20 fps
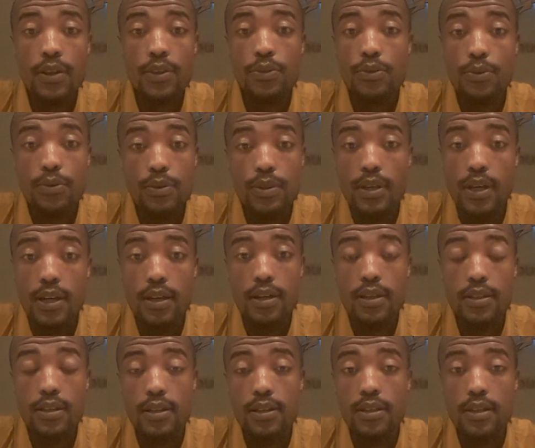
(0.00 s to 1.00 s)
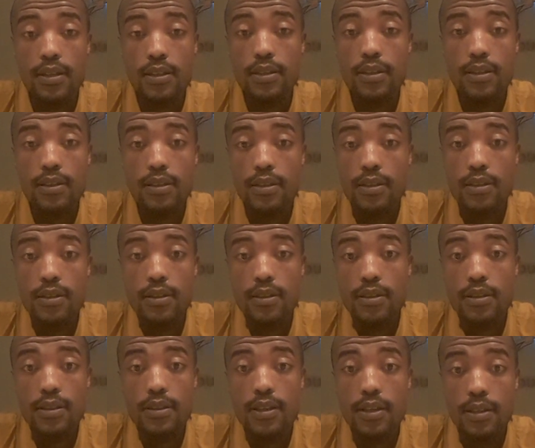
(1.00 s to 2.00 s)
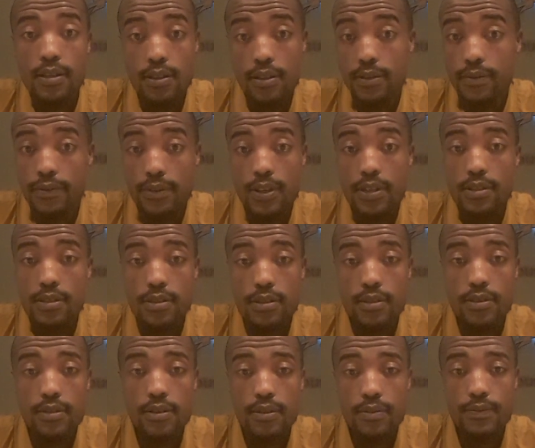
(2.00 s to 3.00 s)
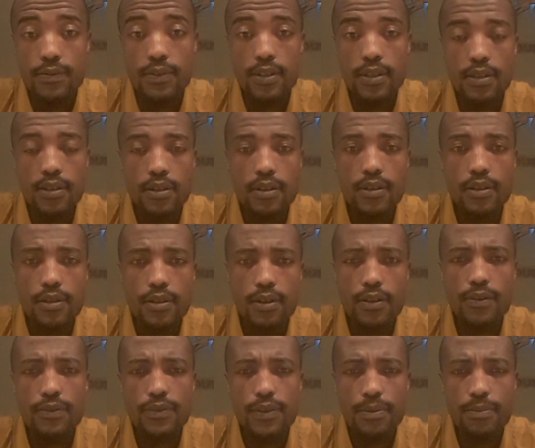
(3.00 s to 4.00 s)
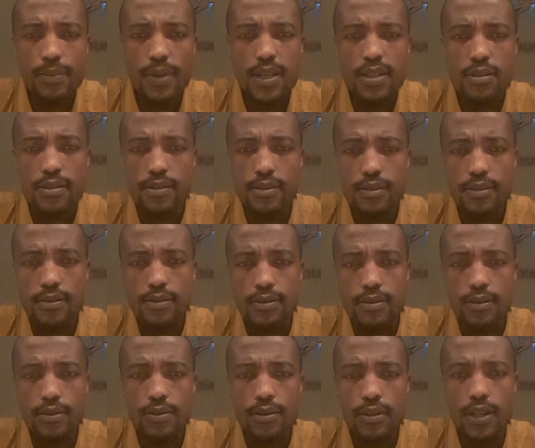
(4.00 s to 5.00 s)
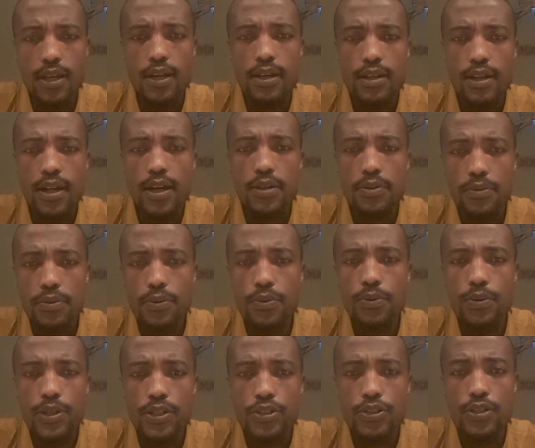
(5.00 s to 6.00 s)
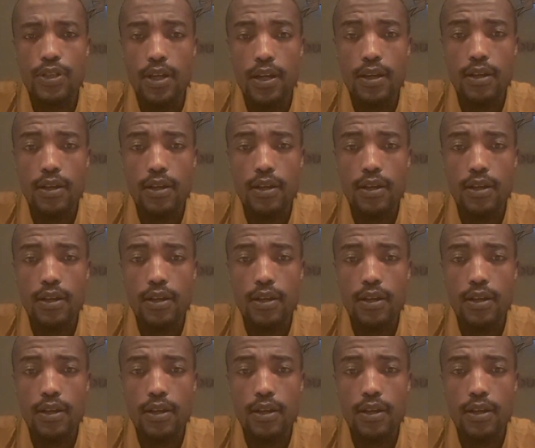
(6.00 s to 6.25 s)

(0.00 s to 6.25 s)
through the grievances of the masses on the ground, which